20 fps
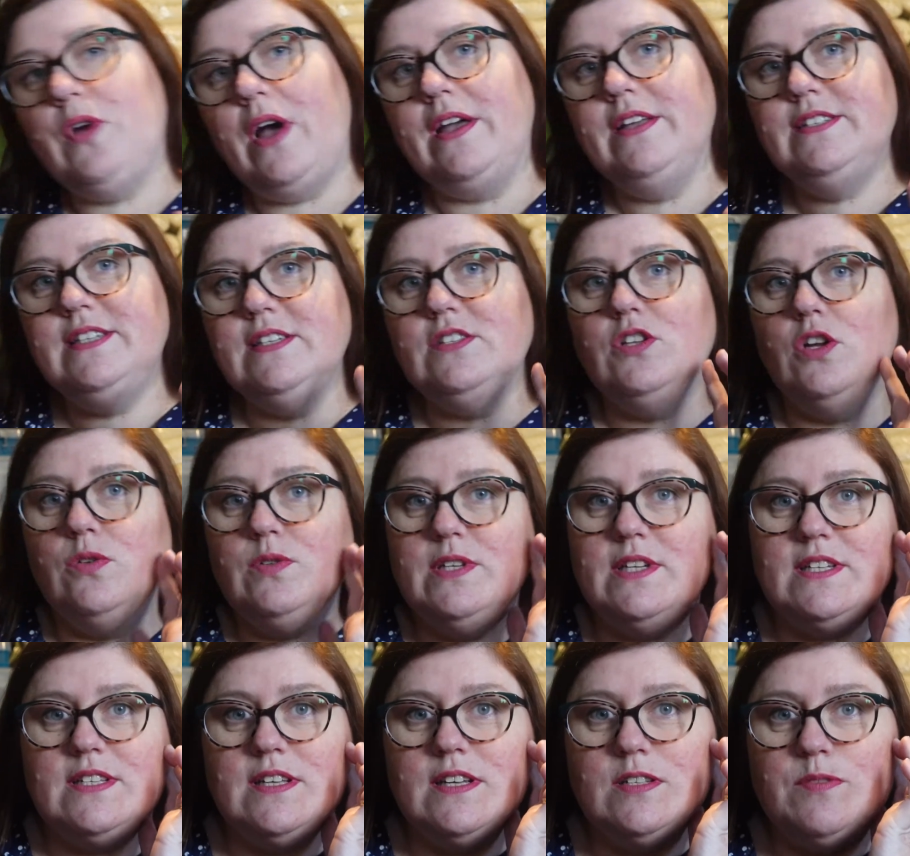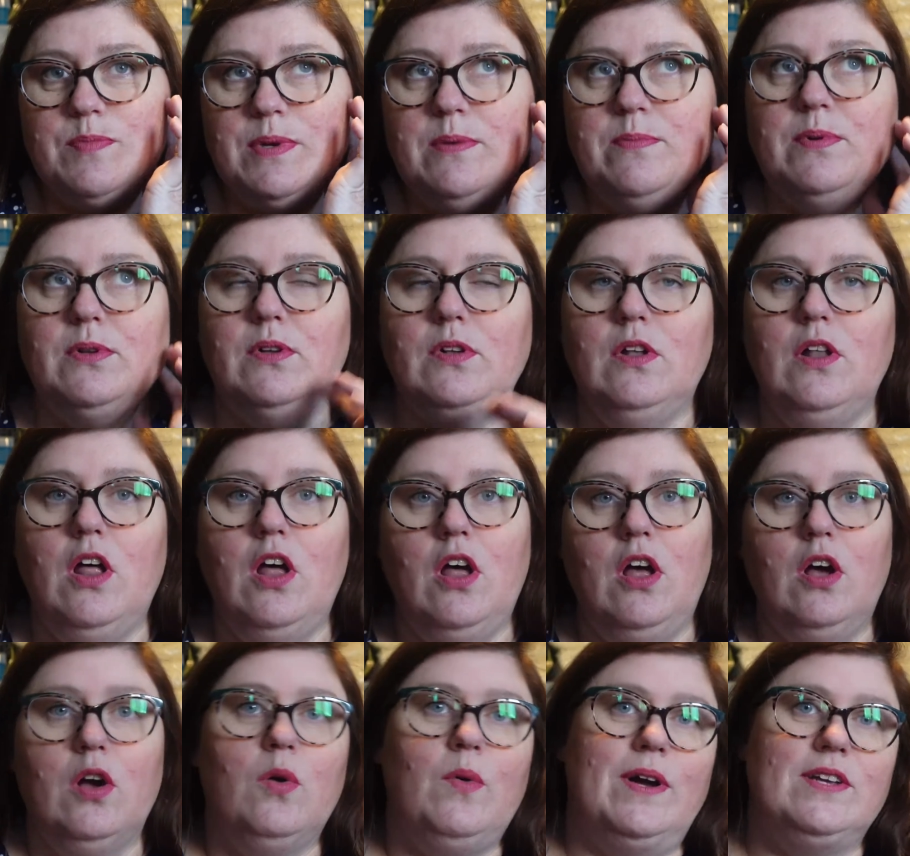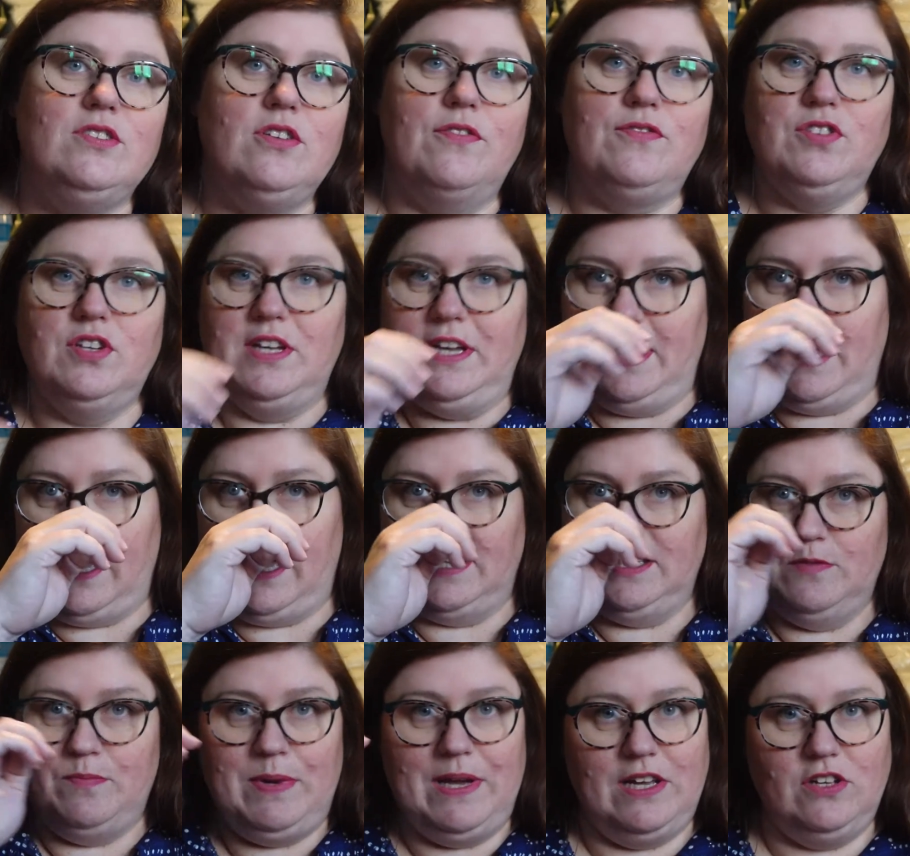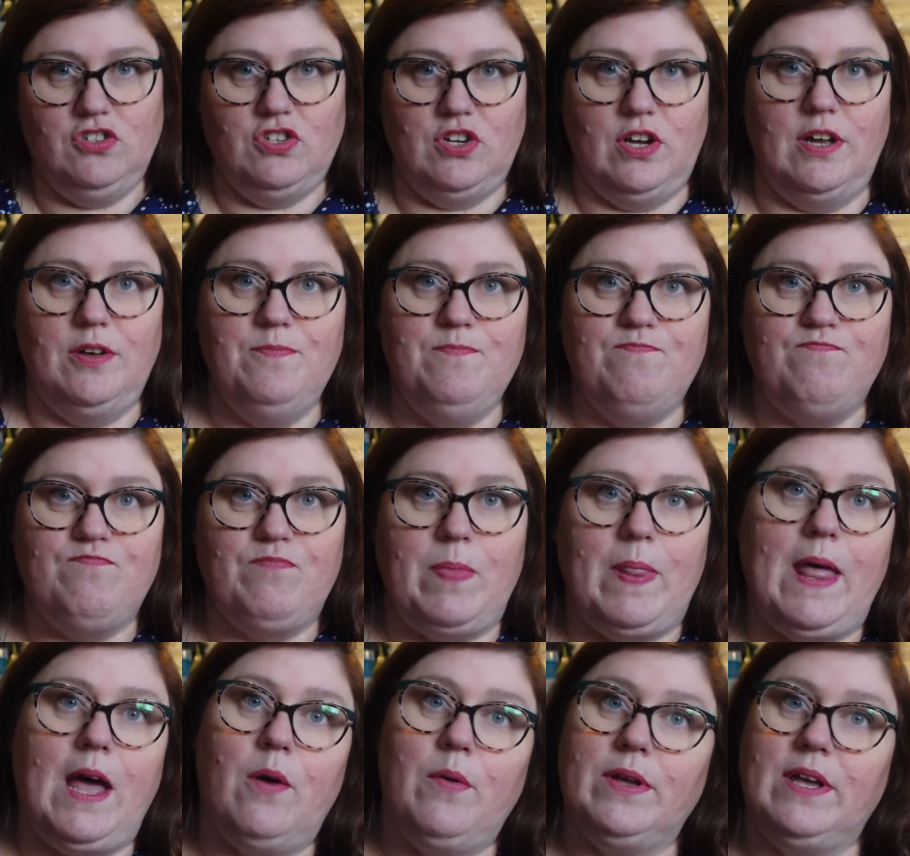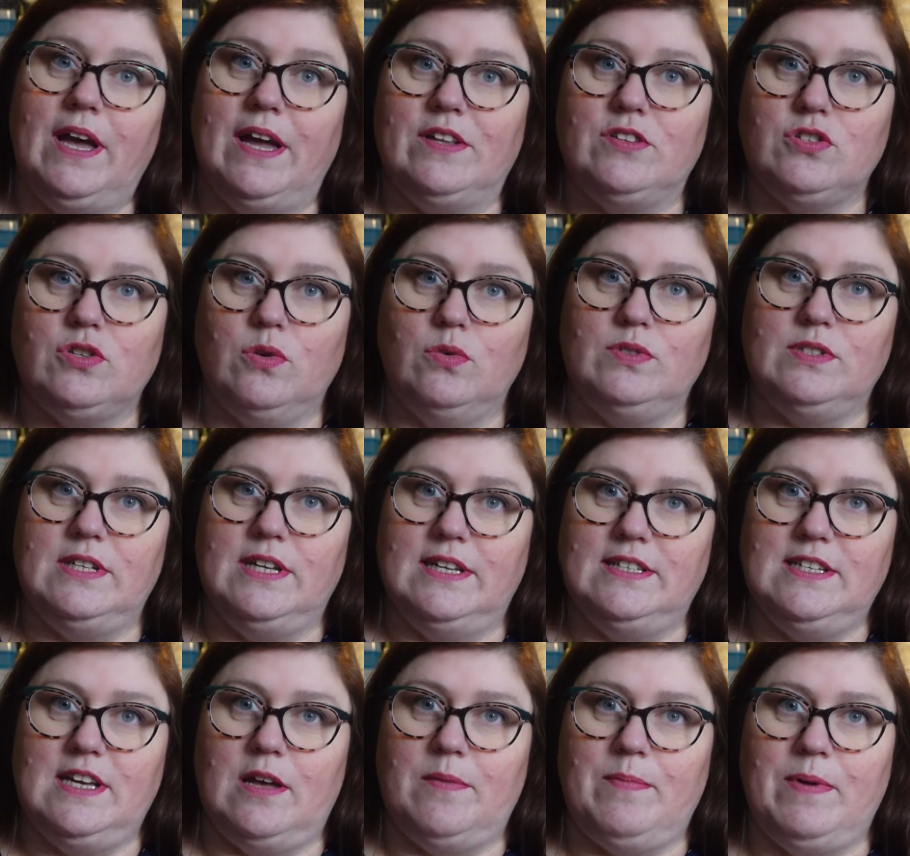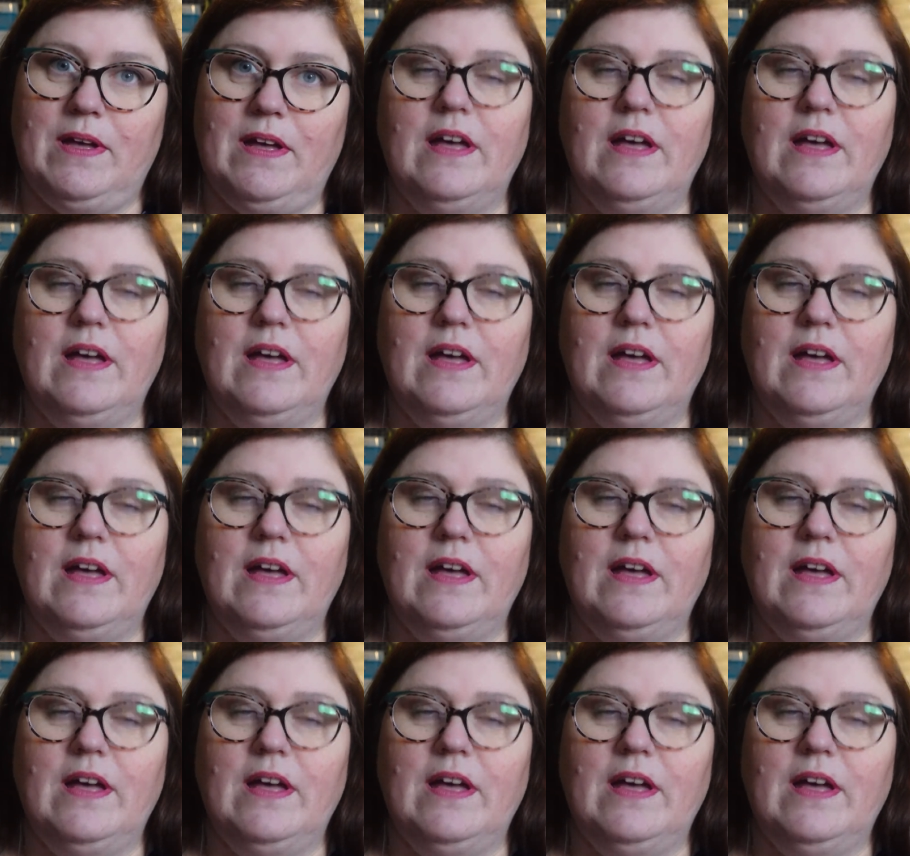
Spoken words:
I did notice that people quite often can't picture how a yarn's going to knit up.